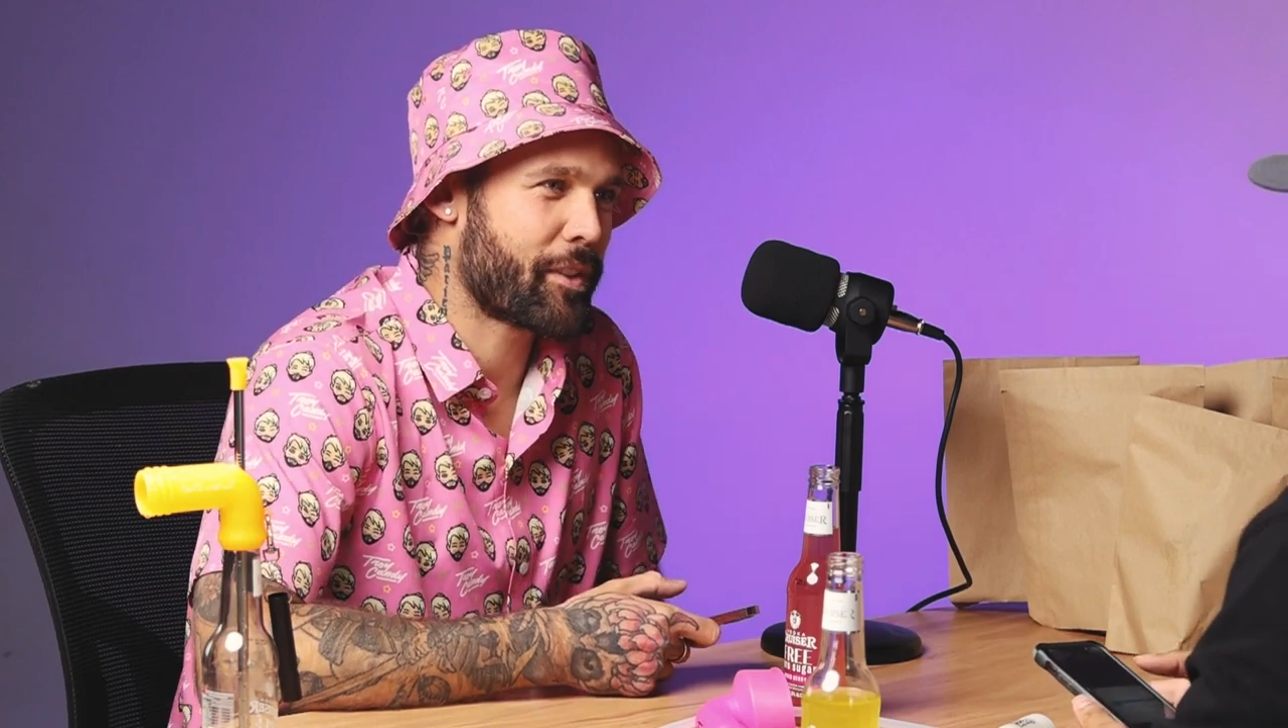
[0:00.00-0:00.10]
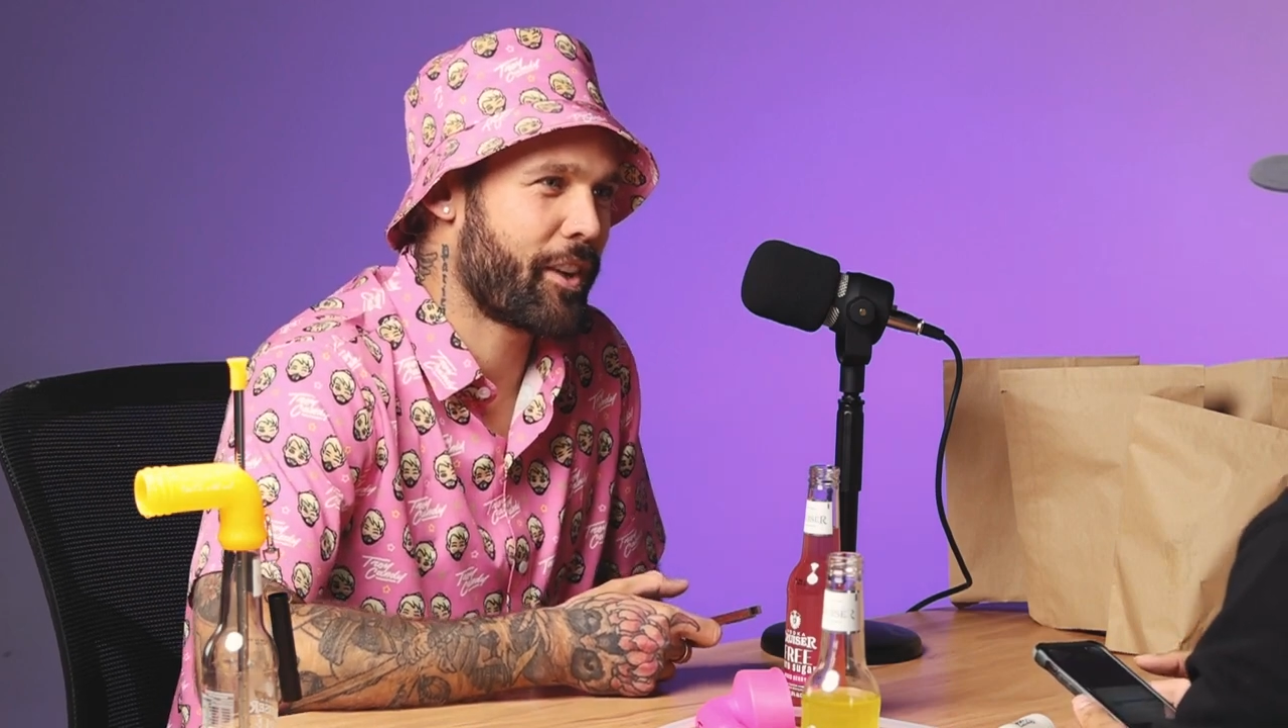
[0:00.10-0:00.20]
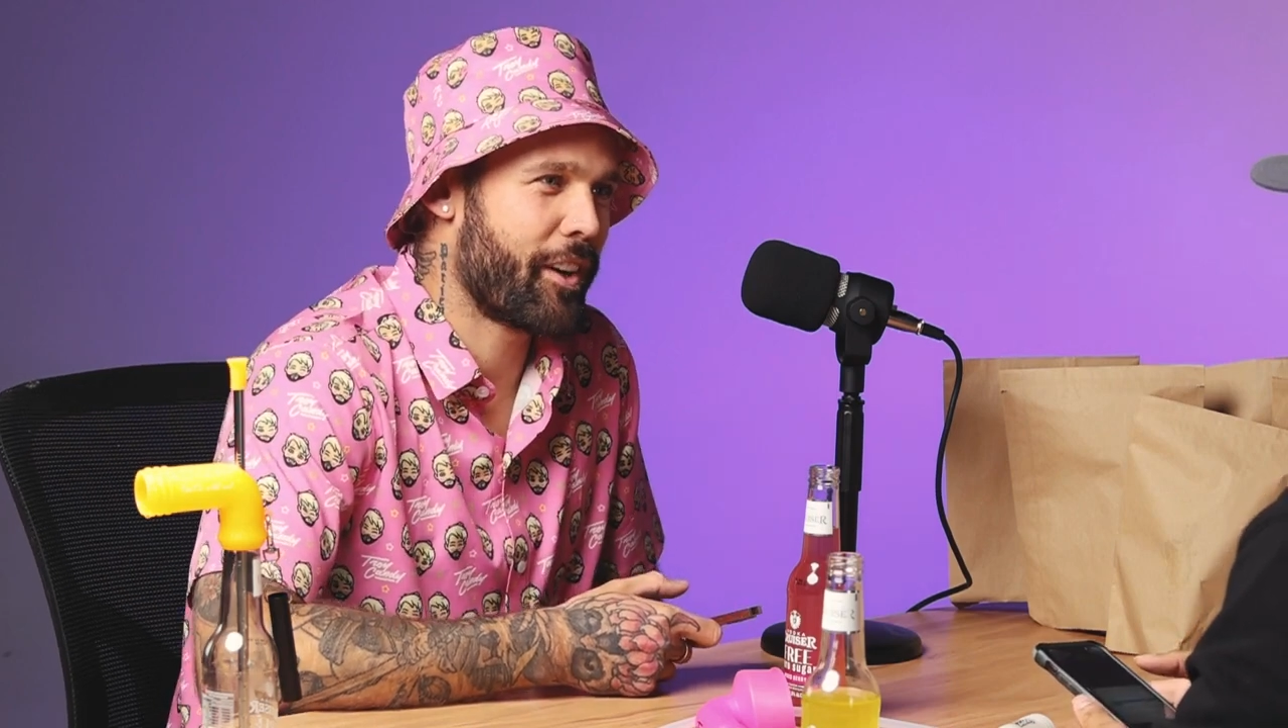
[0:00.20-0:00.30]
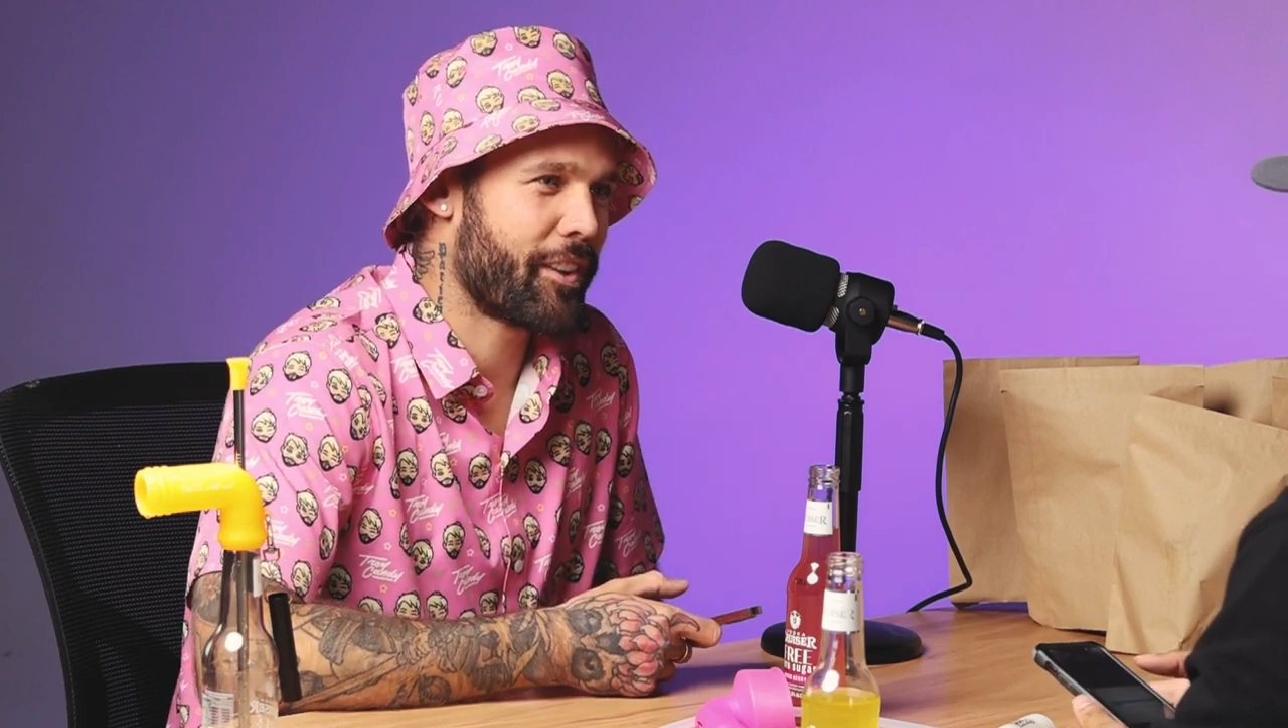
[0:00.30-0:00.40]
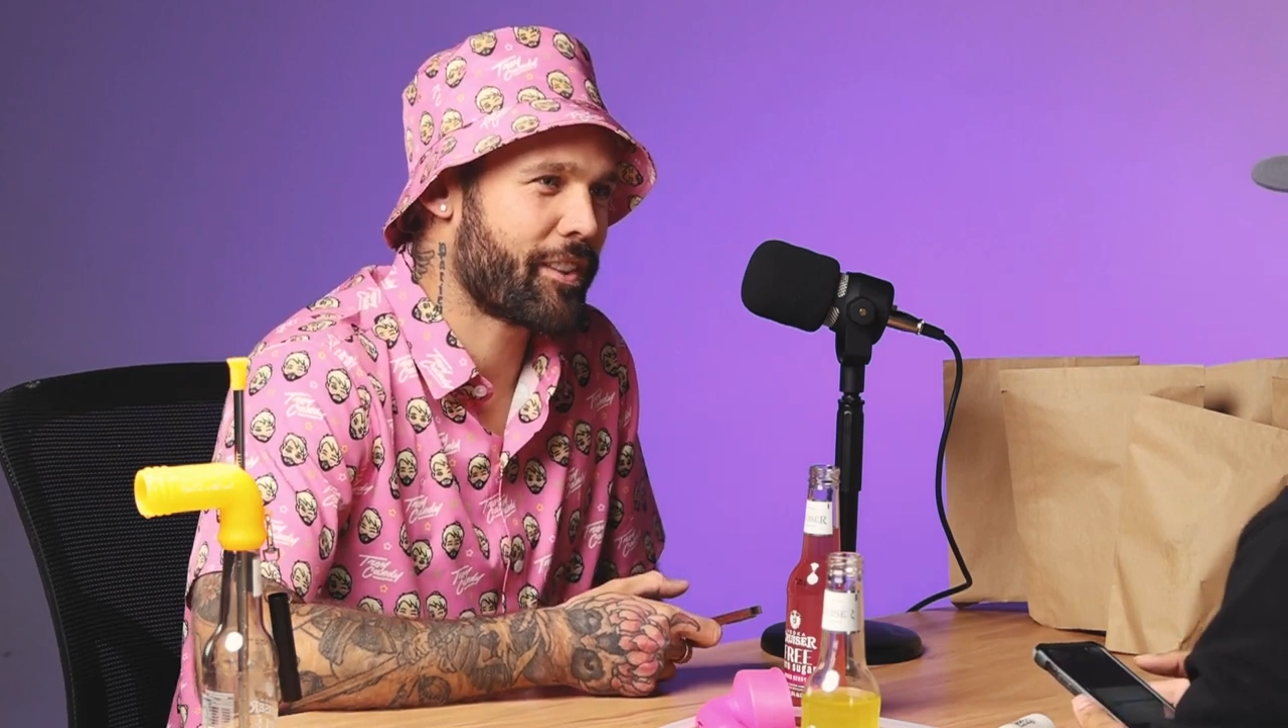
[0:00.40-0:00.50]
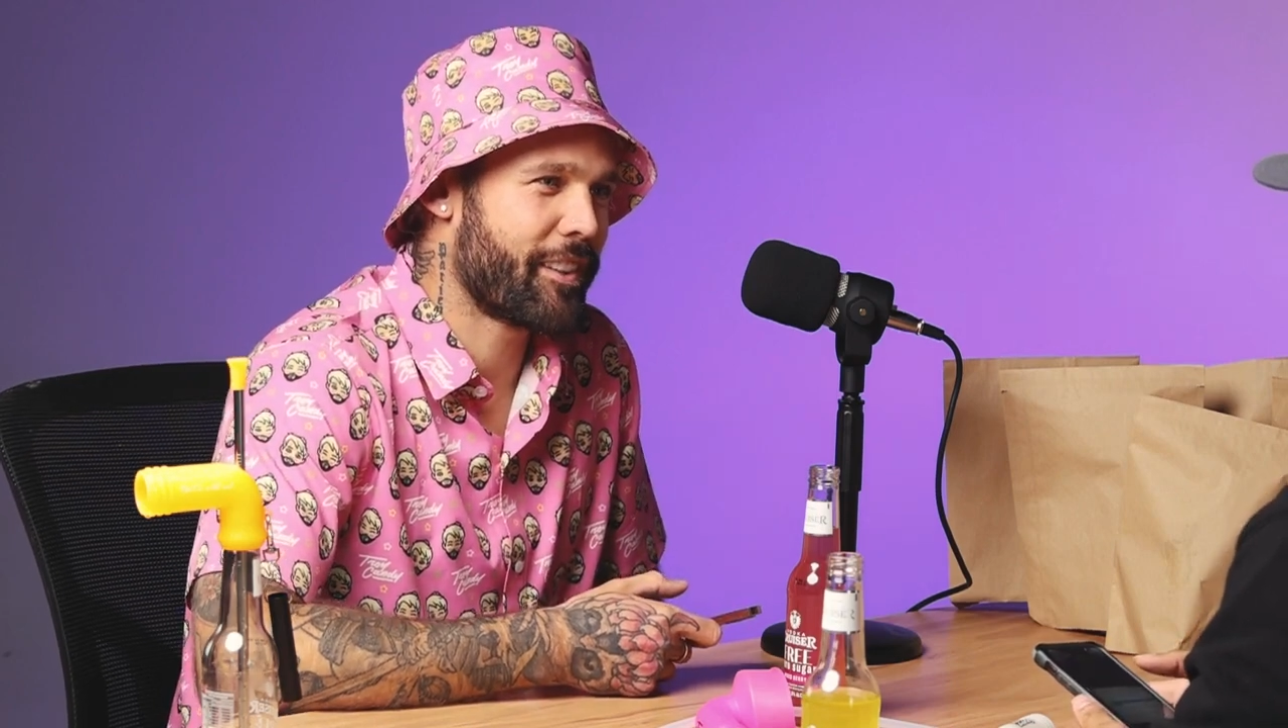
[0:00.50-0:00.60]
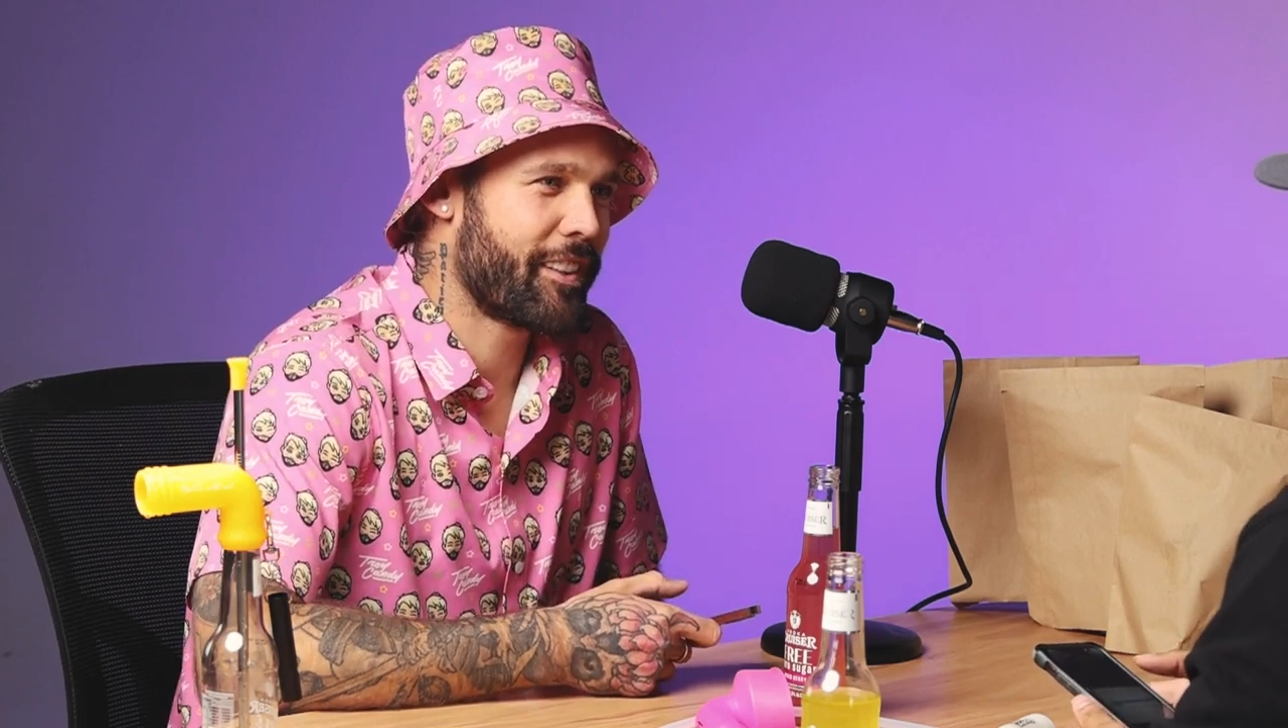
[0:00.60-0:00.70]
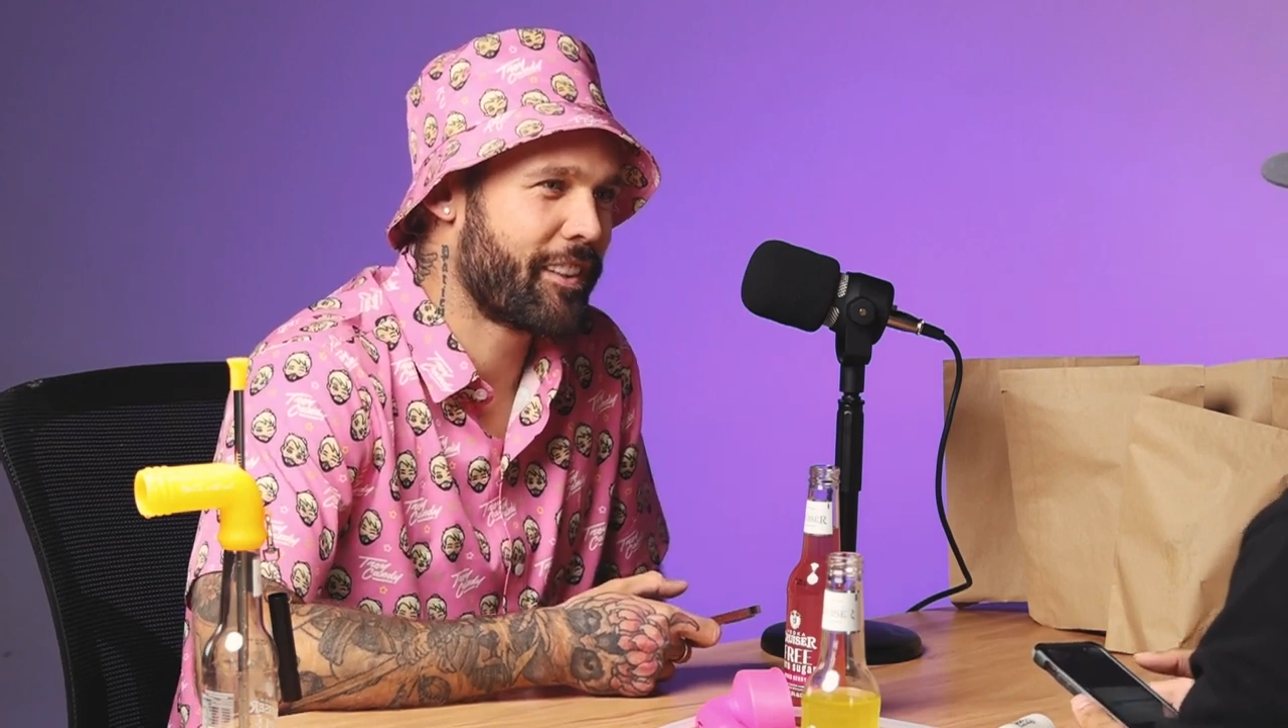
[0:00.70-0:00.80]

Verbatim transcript: church?